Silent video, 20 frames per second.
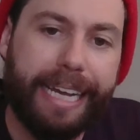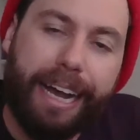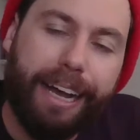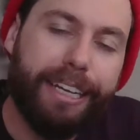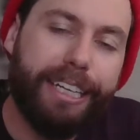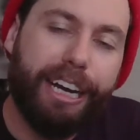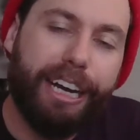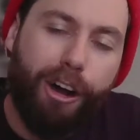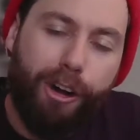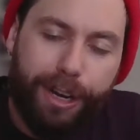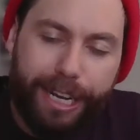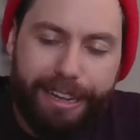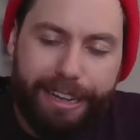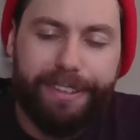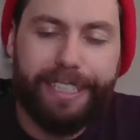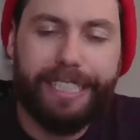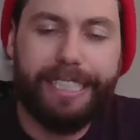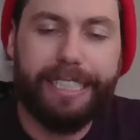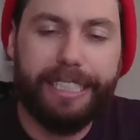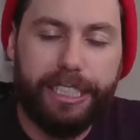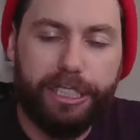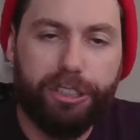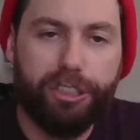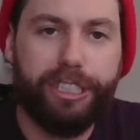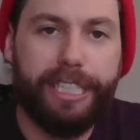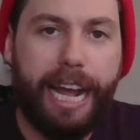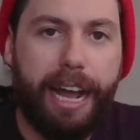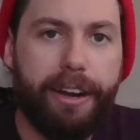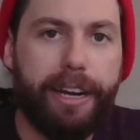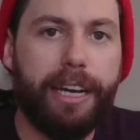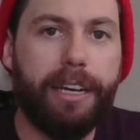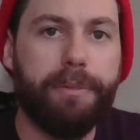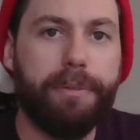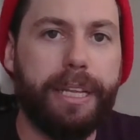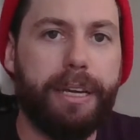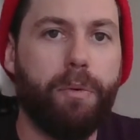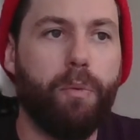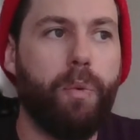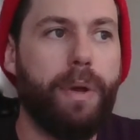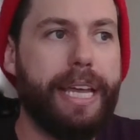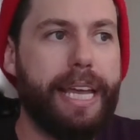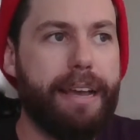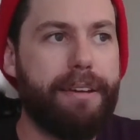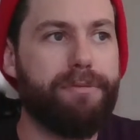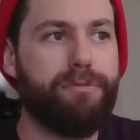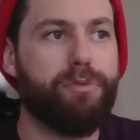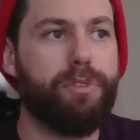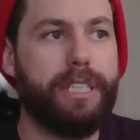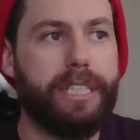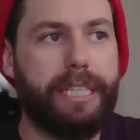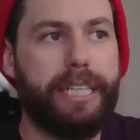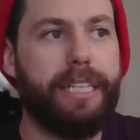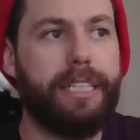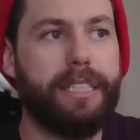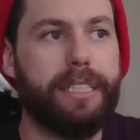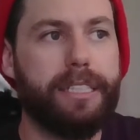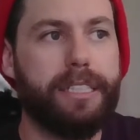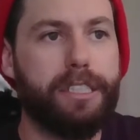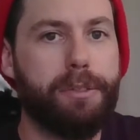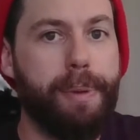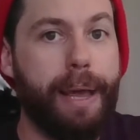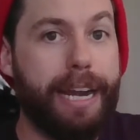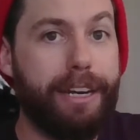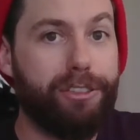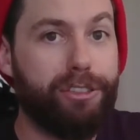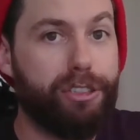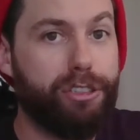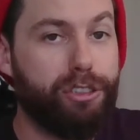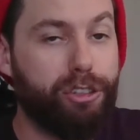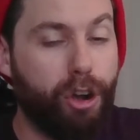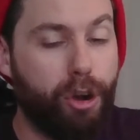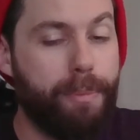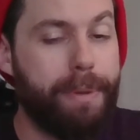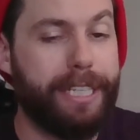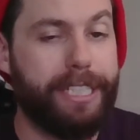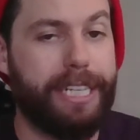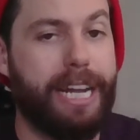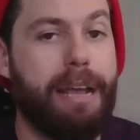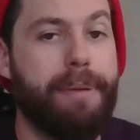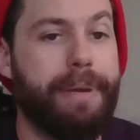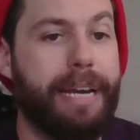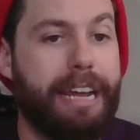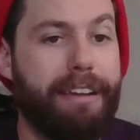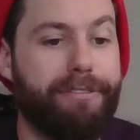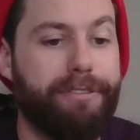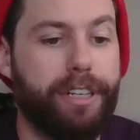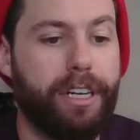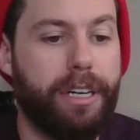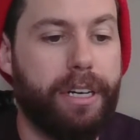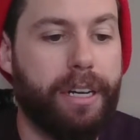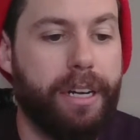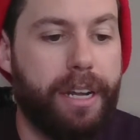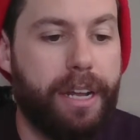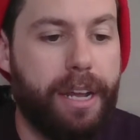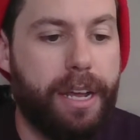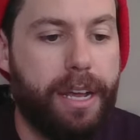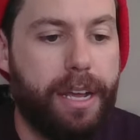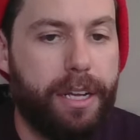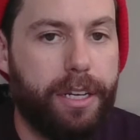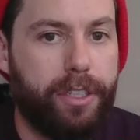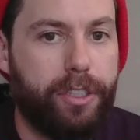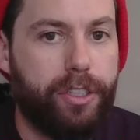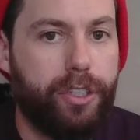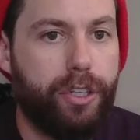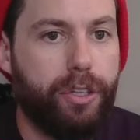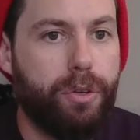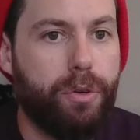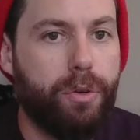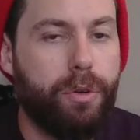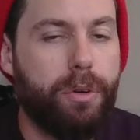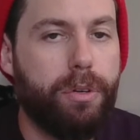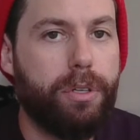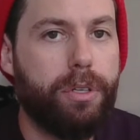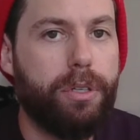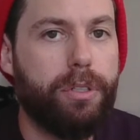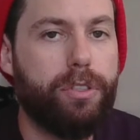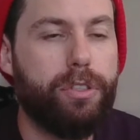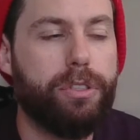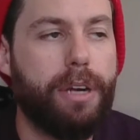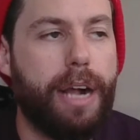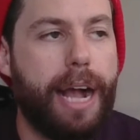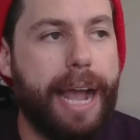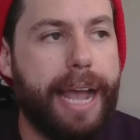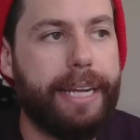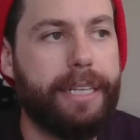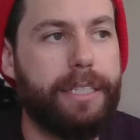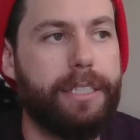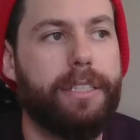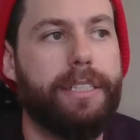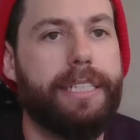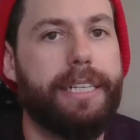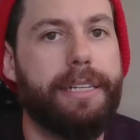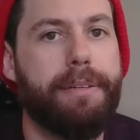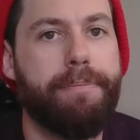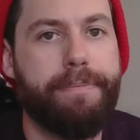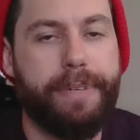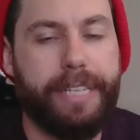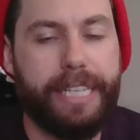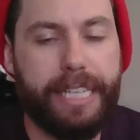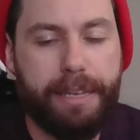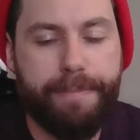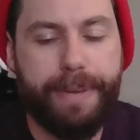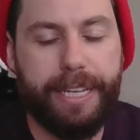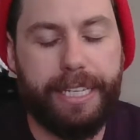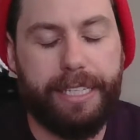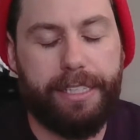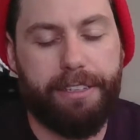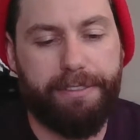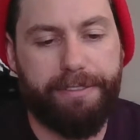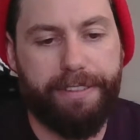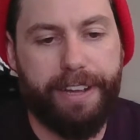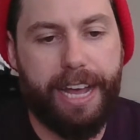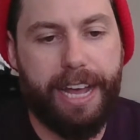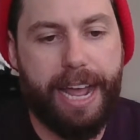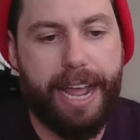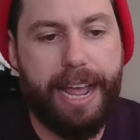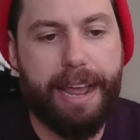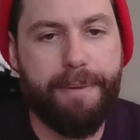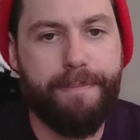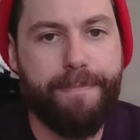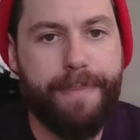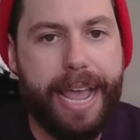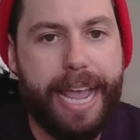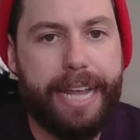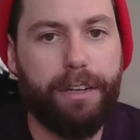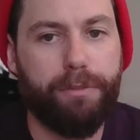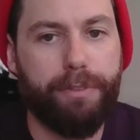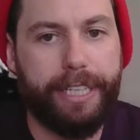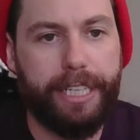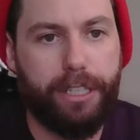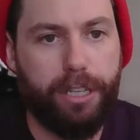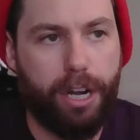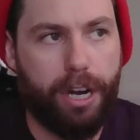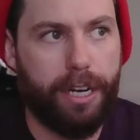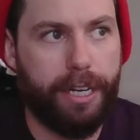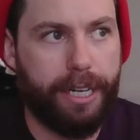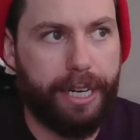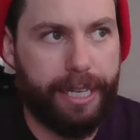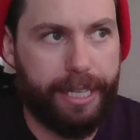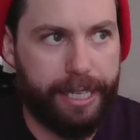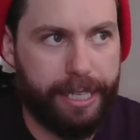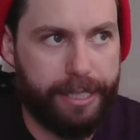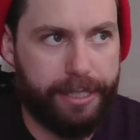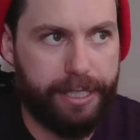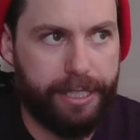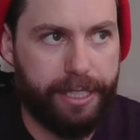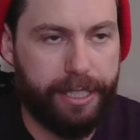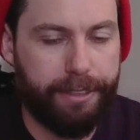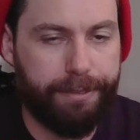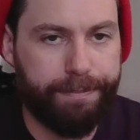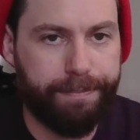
I'll give us a little shout out that we have really spent so much time and effort to trying to demystify and make retargeting easier.